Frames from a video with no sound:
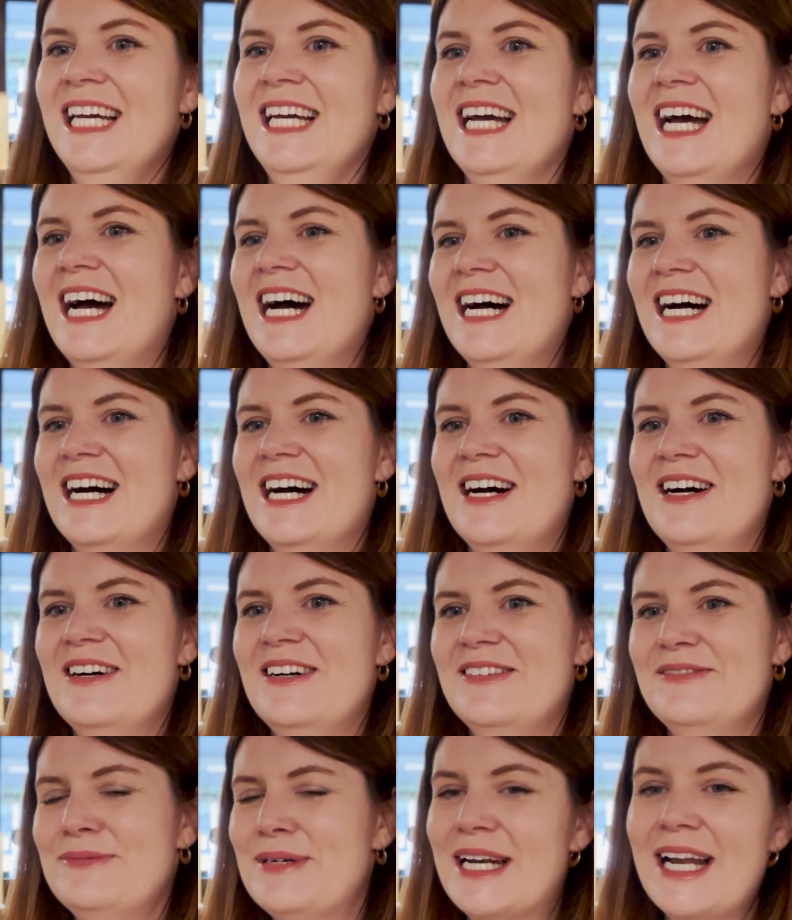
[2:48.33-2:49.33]

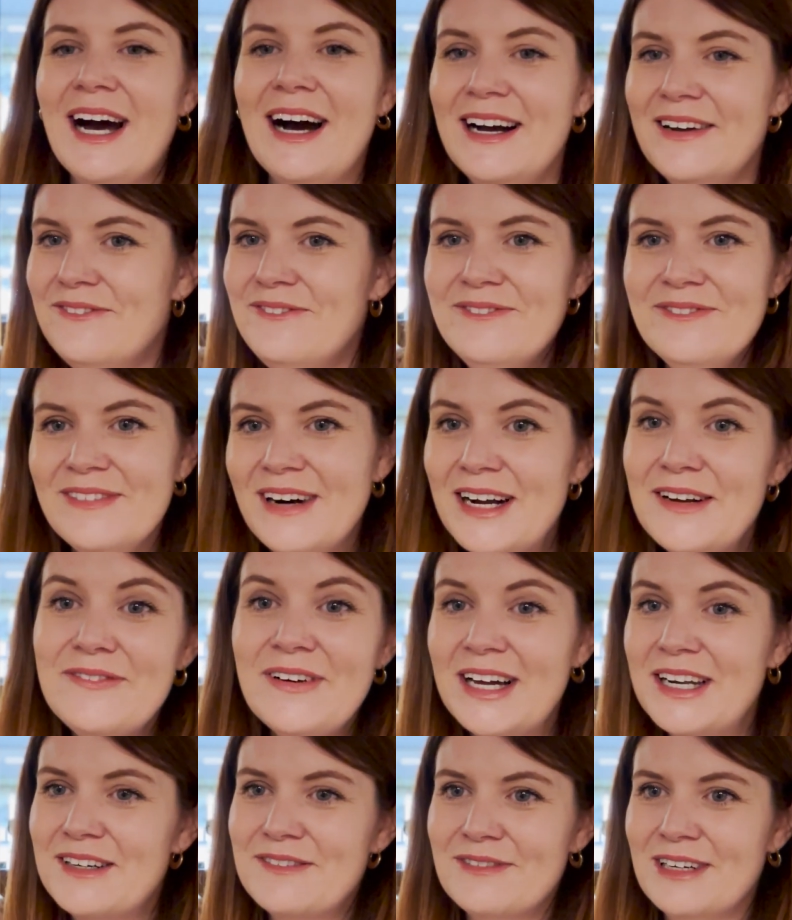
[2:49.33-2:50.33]
but I
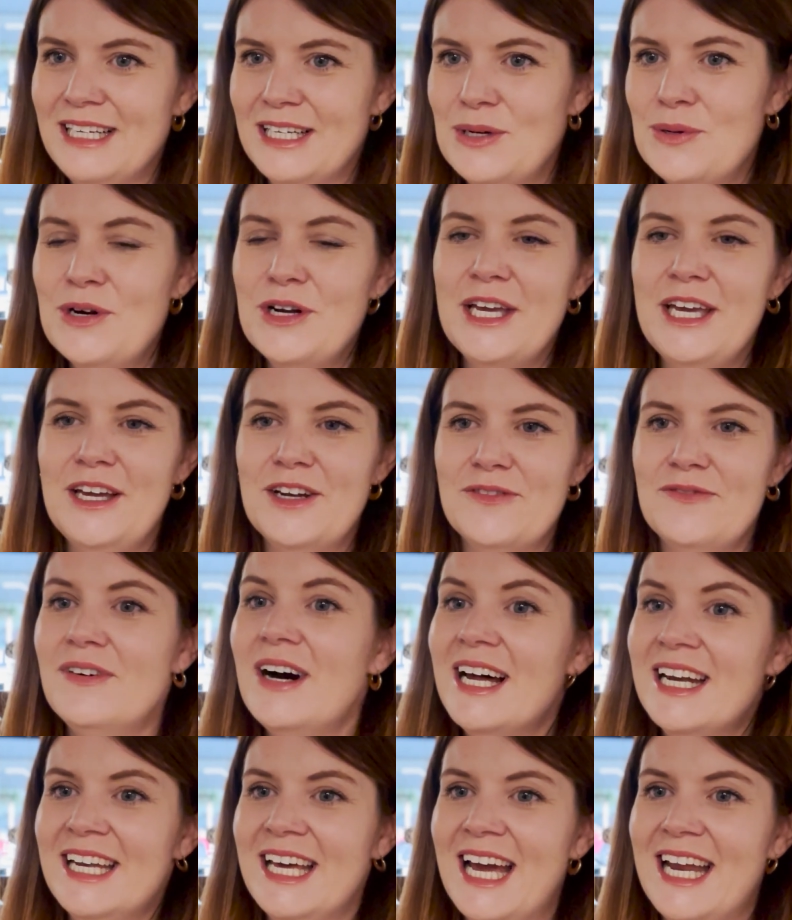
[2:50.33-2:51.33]
found it really quirky and
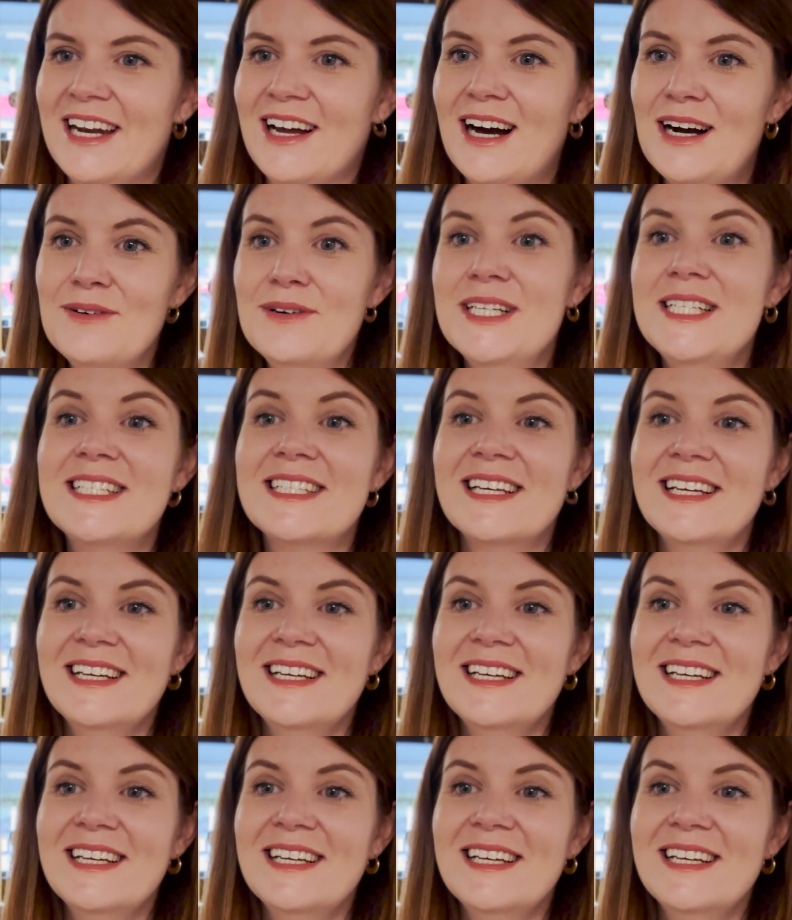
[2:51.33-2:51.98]
fun, and I would